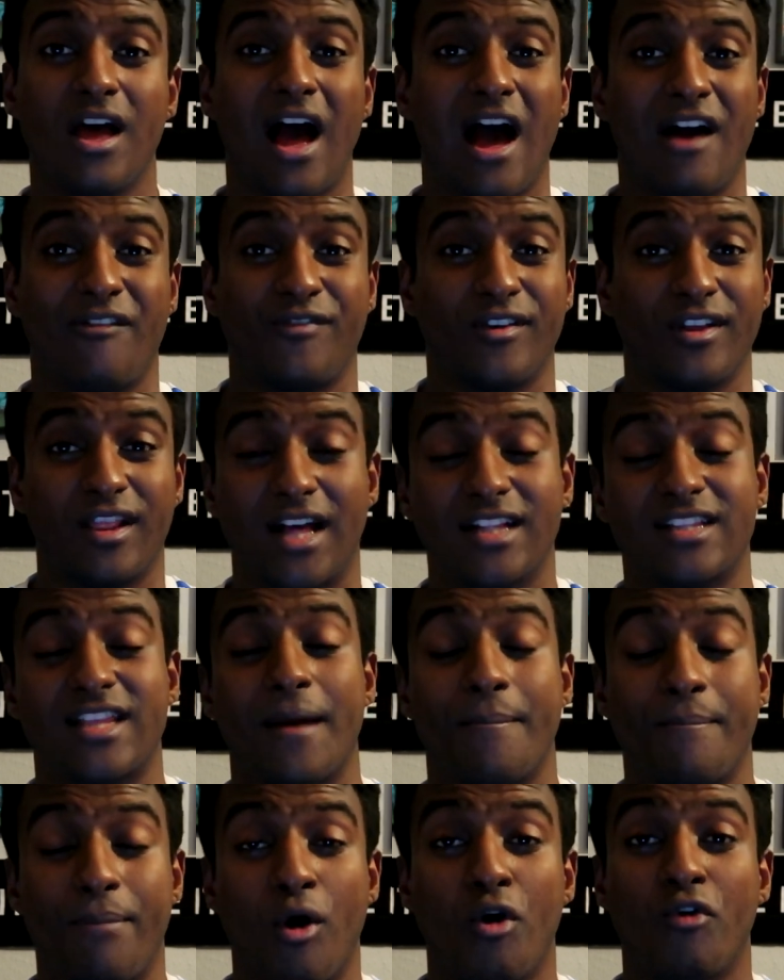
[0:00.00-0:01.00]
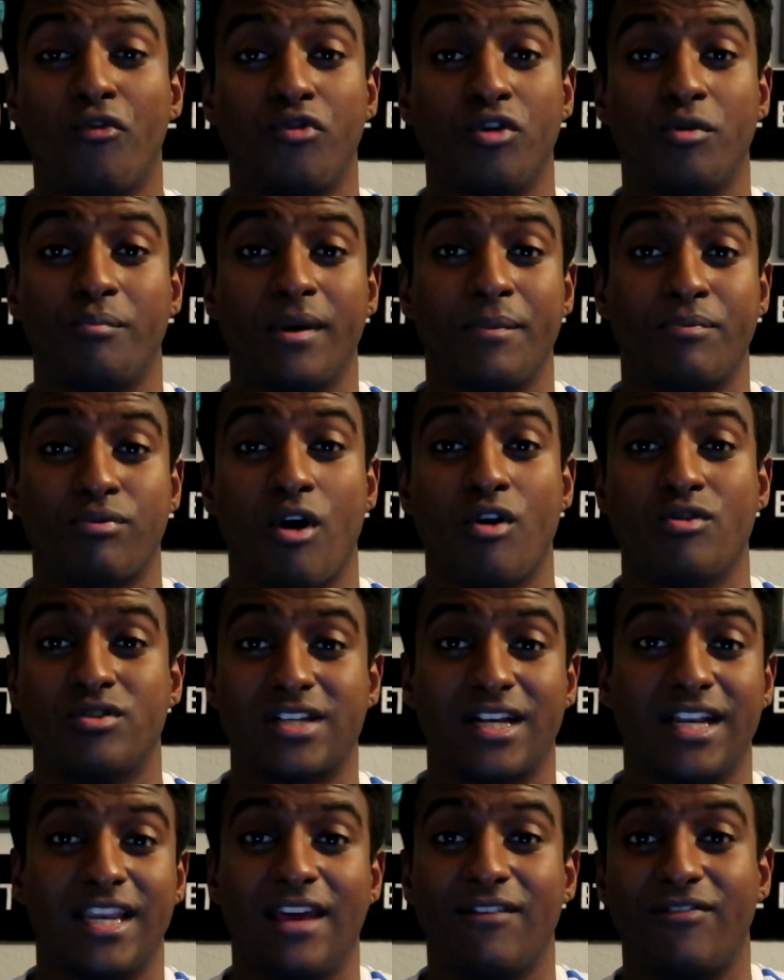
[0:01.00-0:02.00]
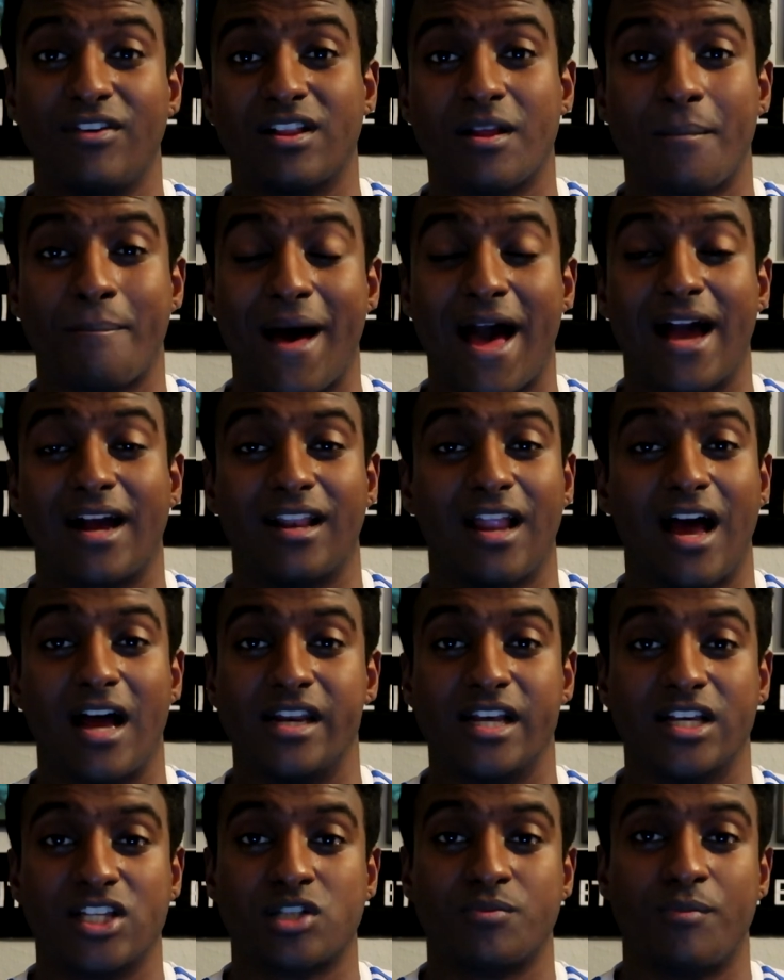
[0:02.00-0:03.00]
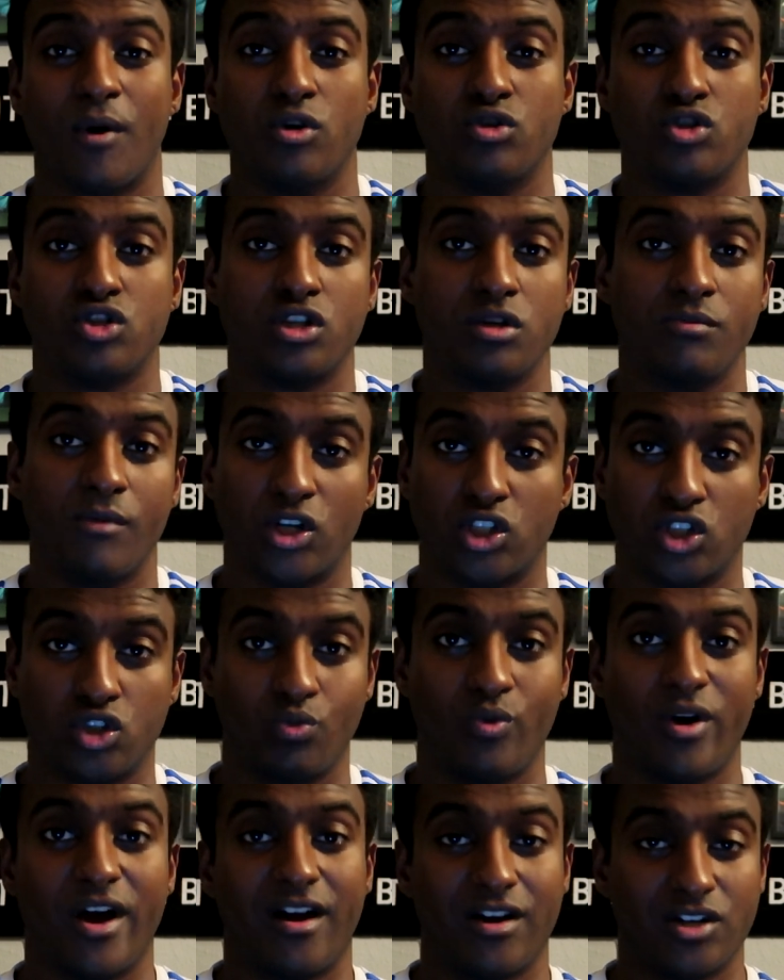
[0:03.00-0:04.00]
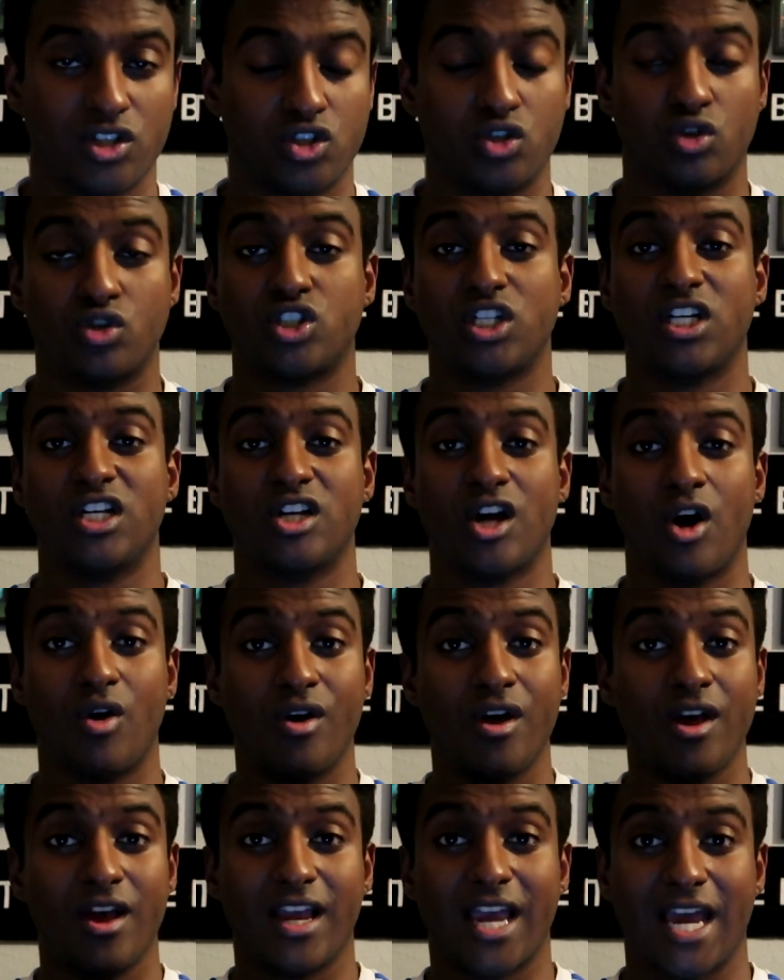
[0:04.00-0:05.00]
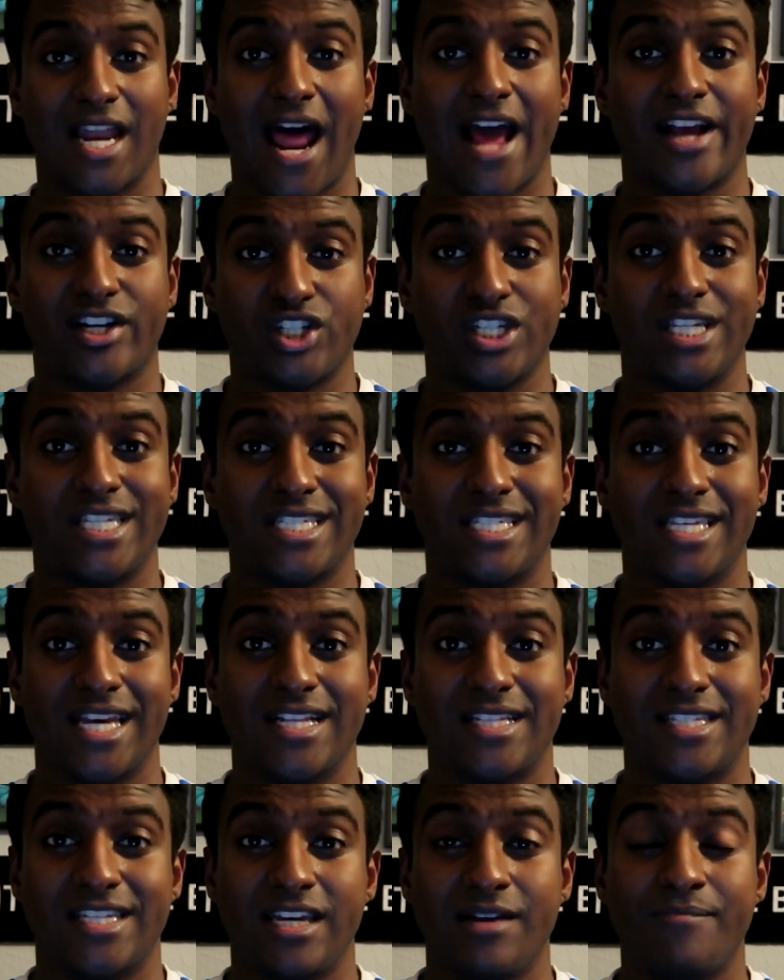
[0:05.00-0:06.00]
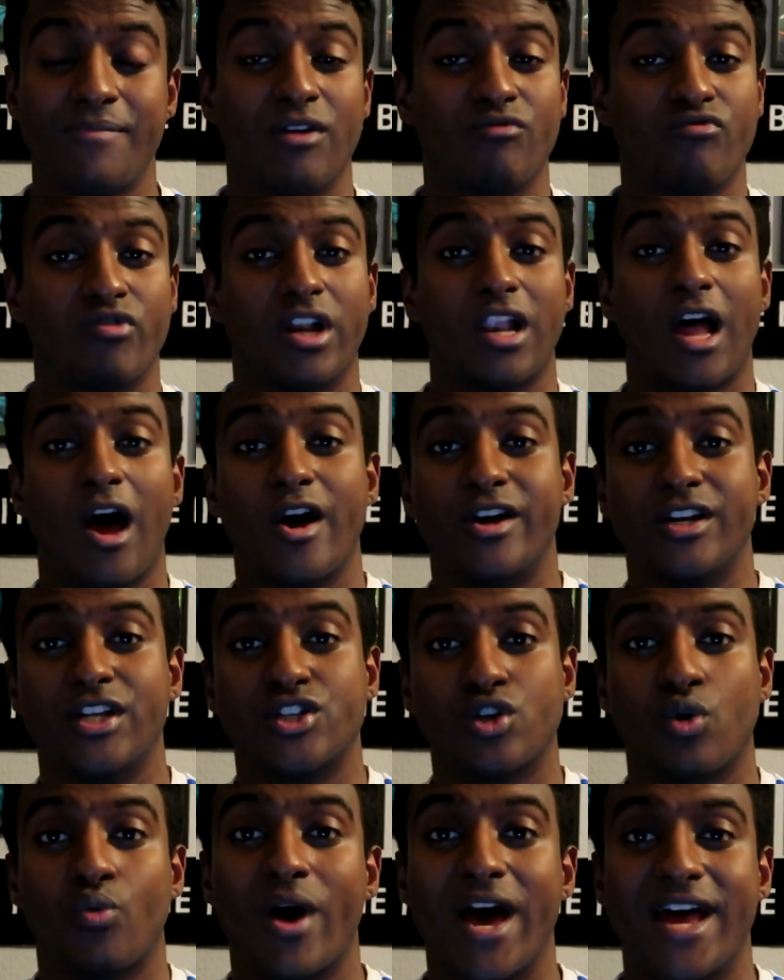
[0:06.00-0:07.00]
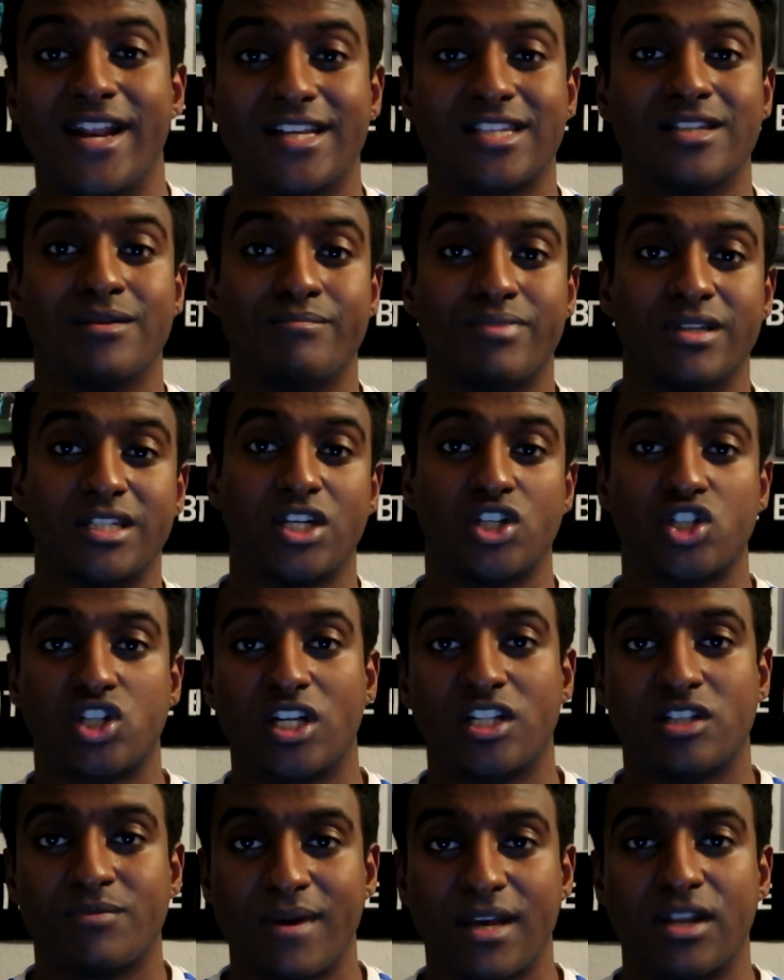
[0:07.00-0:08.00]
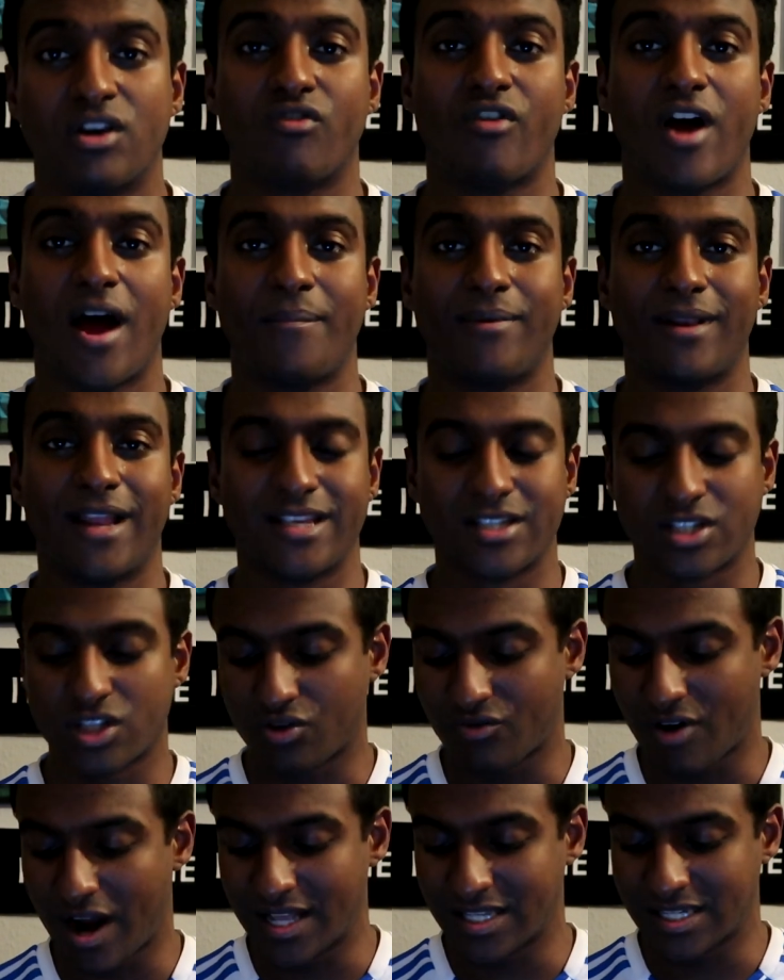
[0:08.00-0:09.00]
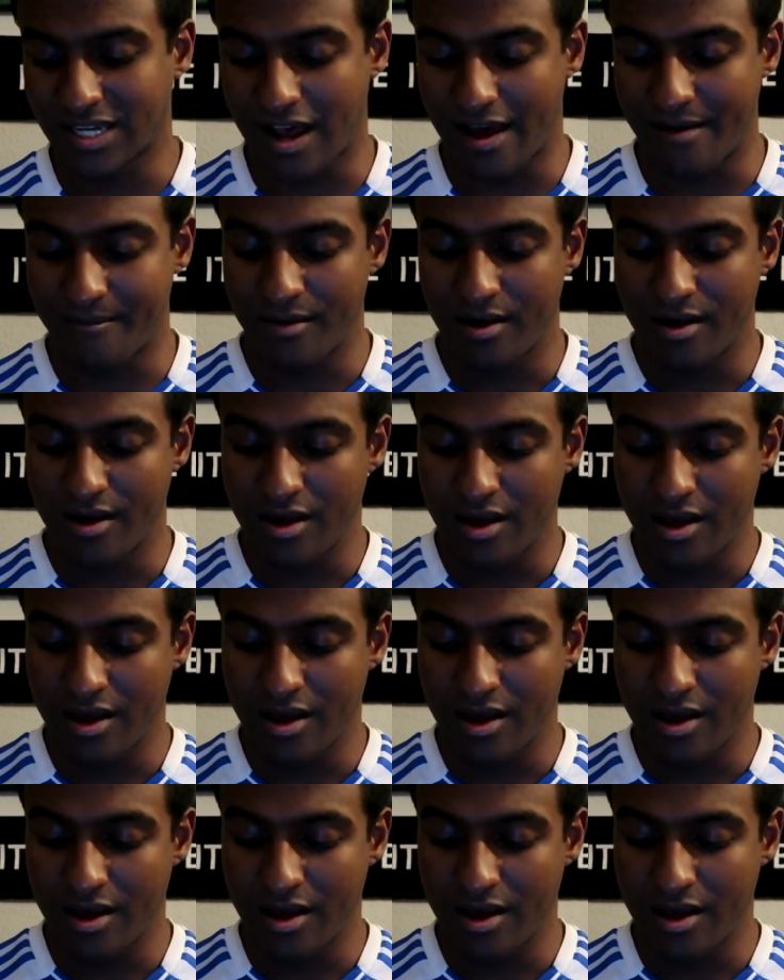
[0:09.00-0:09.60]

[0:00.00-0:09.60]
I feel like they both would be prone to leaving the back line exposed too much, whereas Jorginho can actually sit deep and rely on his awareness and positioning to be in the right place at the right time.